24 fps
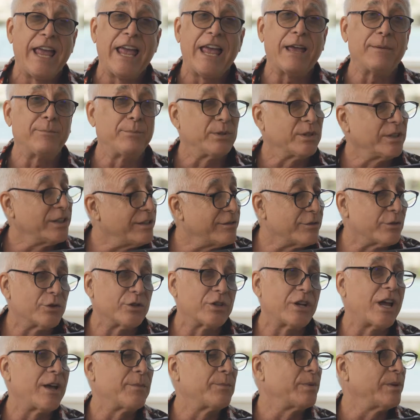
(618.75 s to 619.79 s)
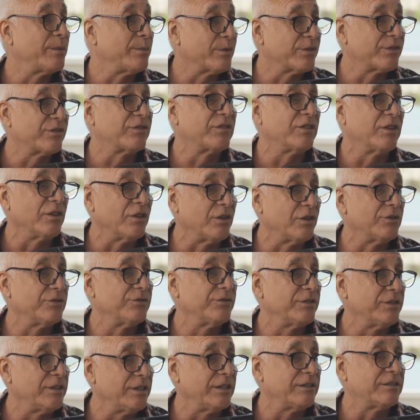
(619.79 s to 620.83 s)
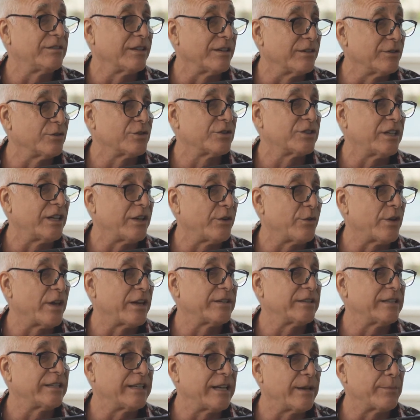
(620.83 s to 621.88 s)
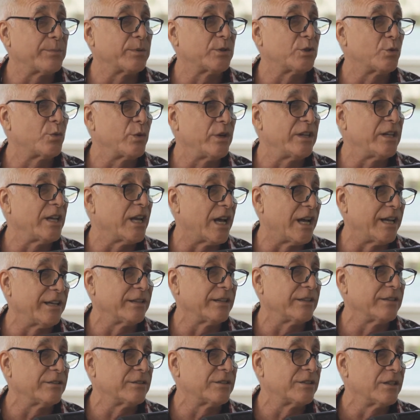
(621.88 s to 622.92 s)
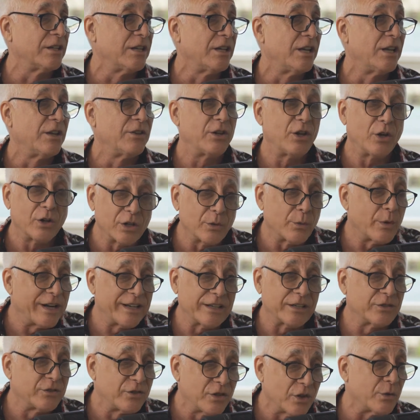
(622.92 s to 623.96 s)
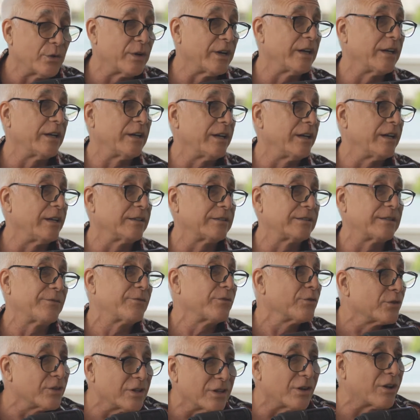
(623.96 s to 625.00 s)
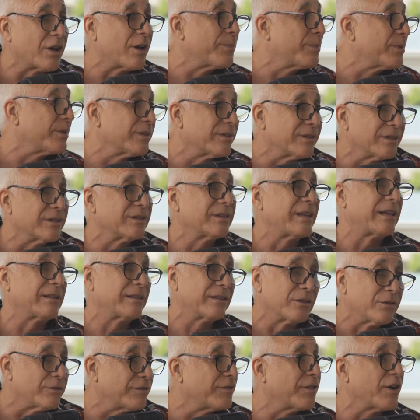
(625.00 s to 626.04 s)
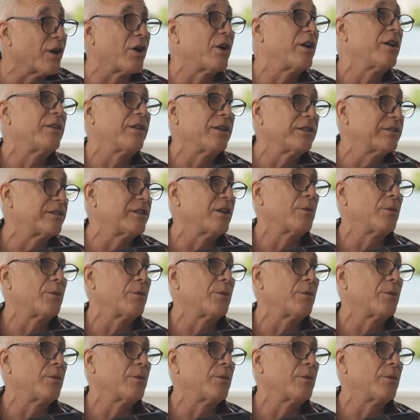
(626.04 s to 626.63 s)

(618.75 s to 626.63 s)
And believe it or not, people still need to understand that to get between the islands. The only way to do it, except for you know a couple that little ferry that's